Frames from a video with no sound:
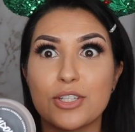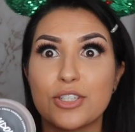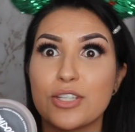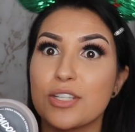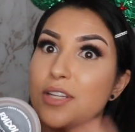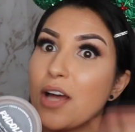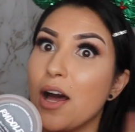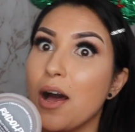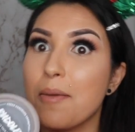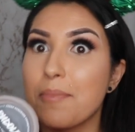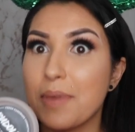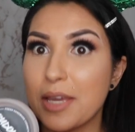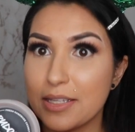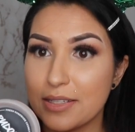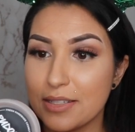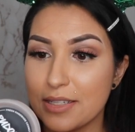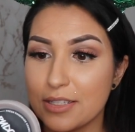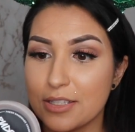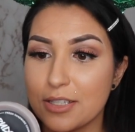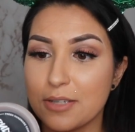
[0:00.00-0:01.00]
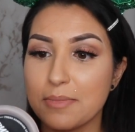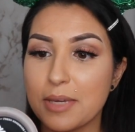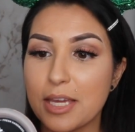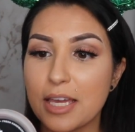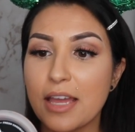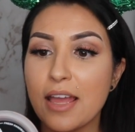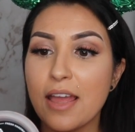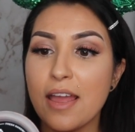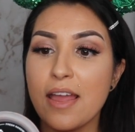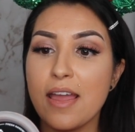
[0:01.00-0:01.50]
which is amazing to
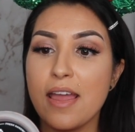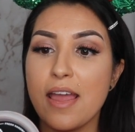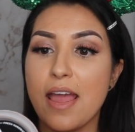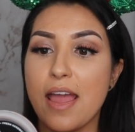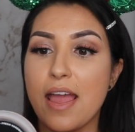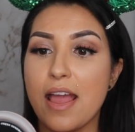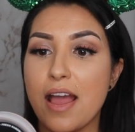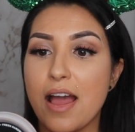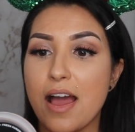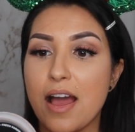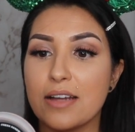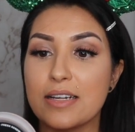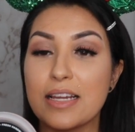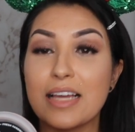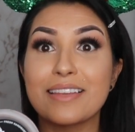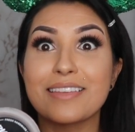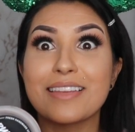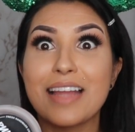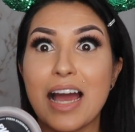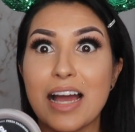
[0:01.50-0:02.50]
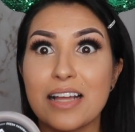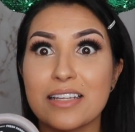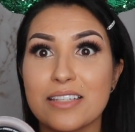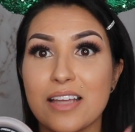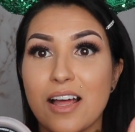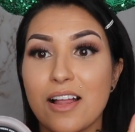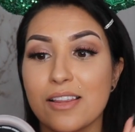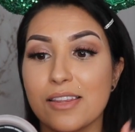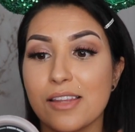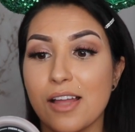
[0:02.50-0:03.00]
me, and it
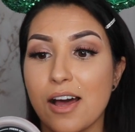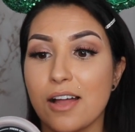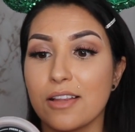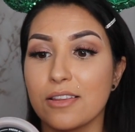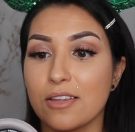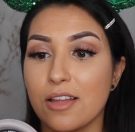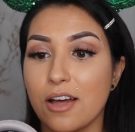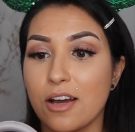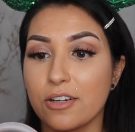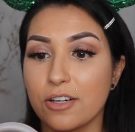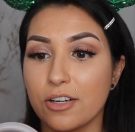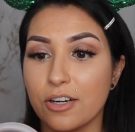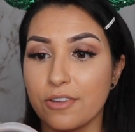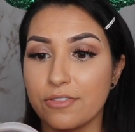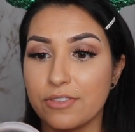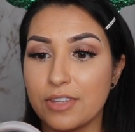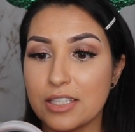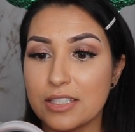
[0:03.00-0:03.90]
lasts a lot longer.